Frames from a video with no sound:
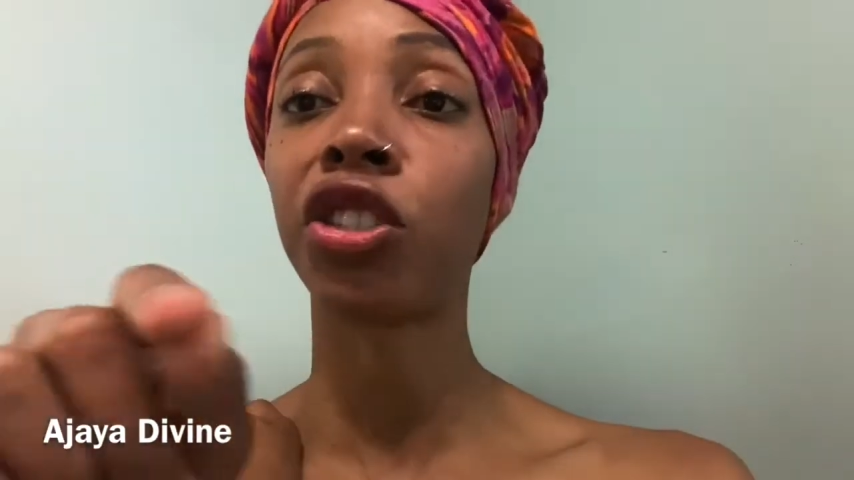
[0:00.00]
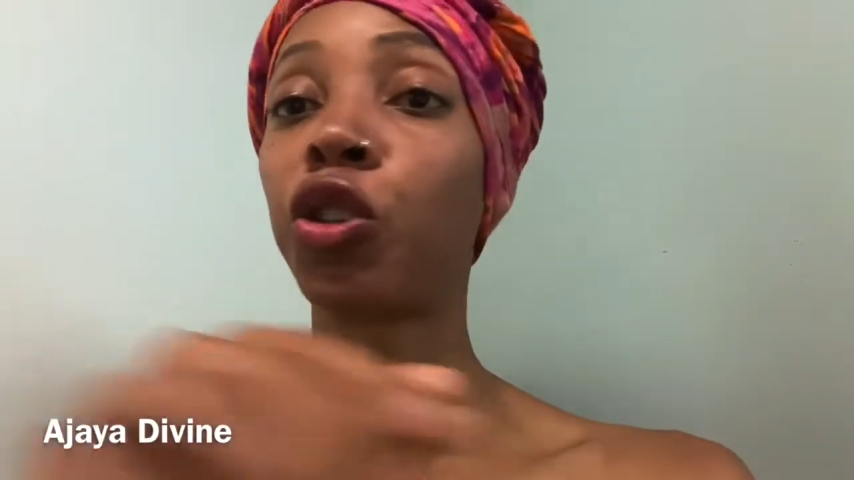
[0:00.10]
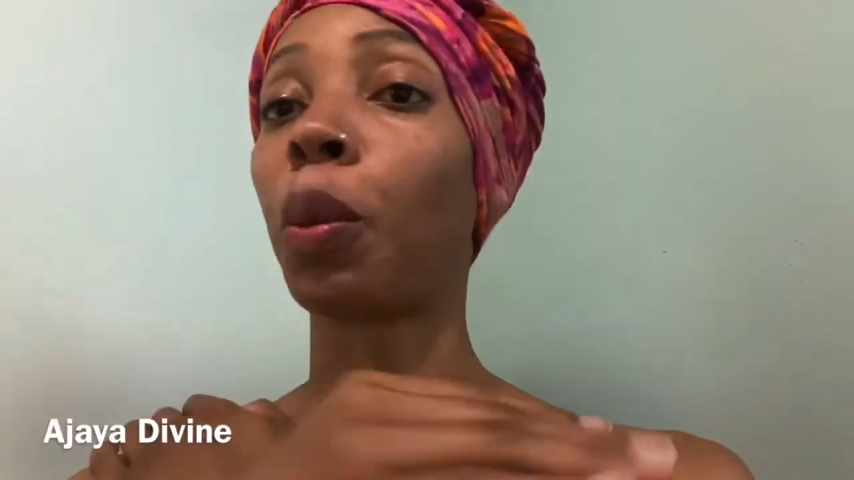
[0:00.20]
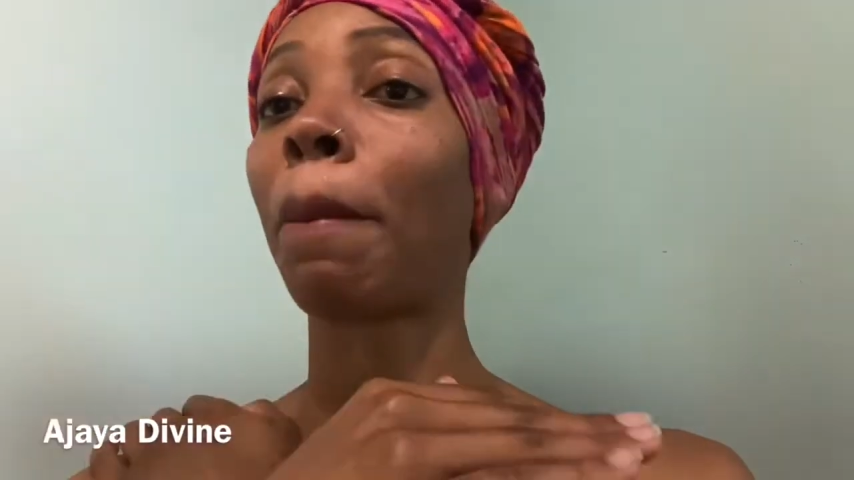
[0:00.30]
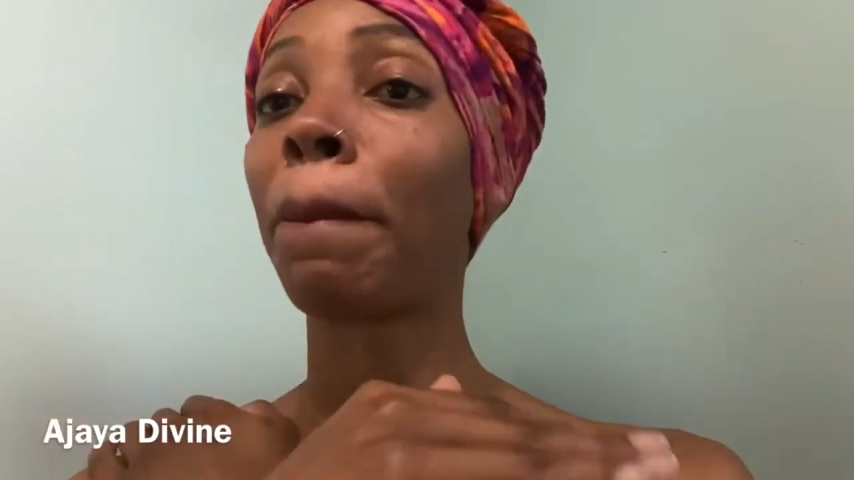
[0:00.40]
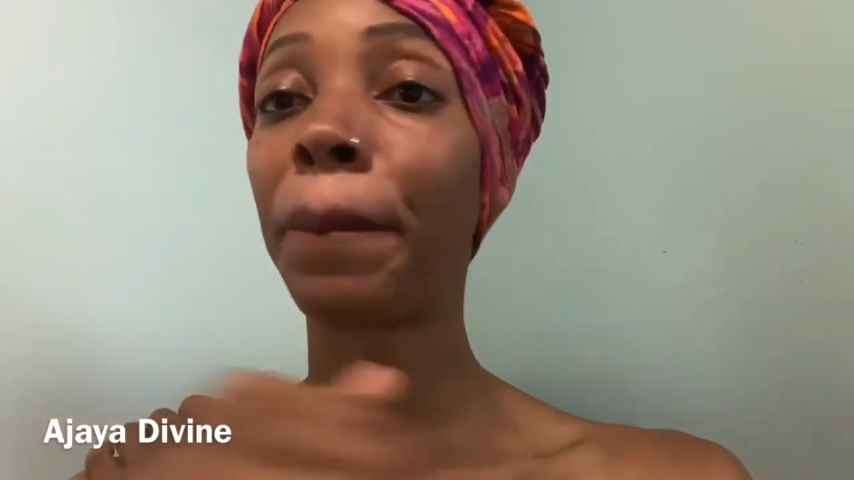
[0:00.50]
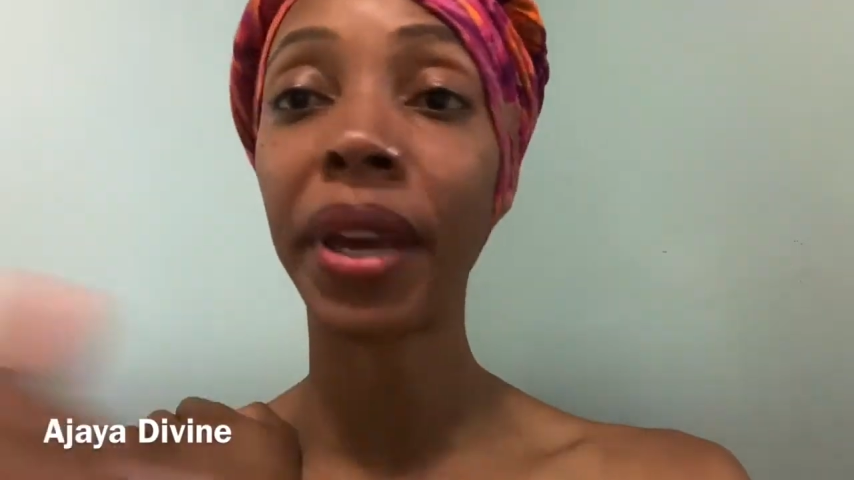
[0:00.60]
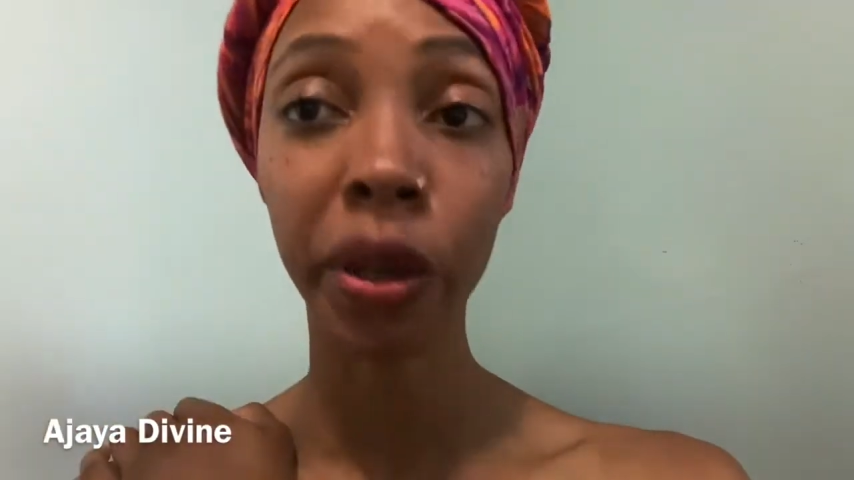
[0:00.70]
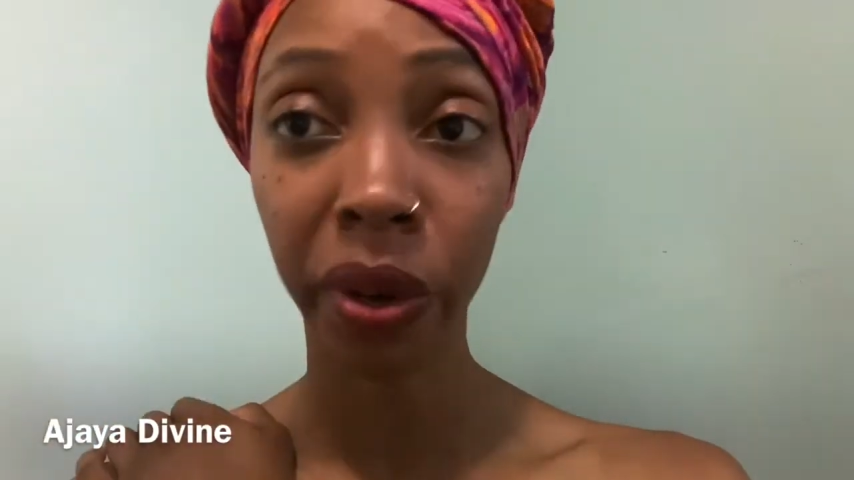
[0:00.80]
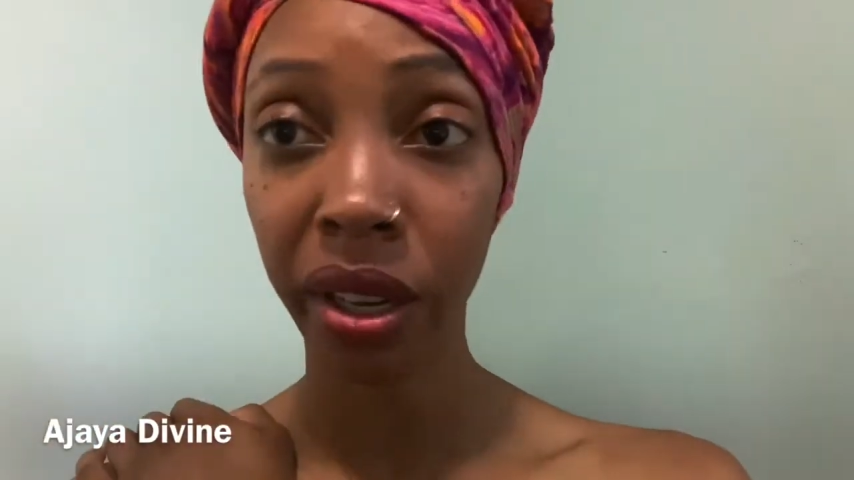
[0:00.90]
you,
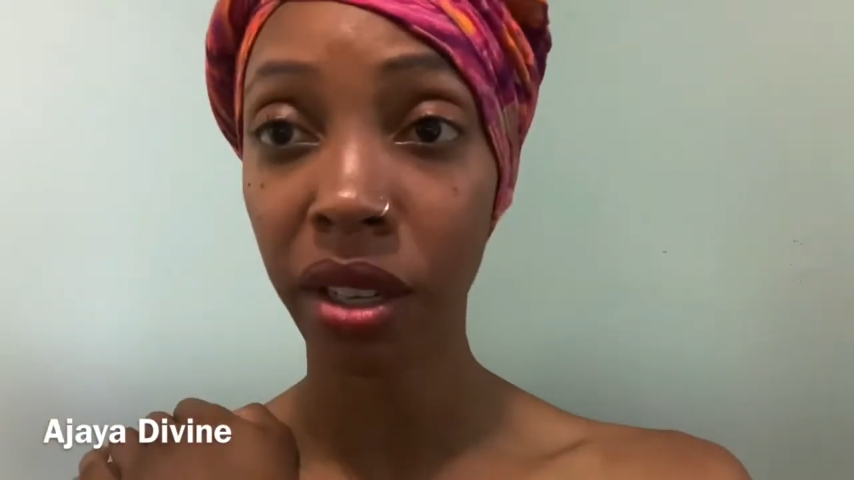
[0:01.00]
period.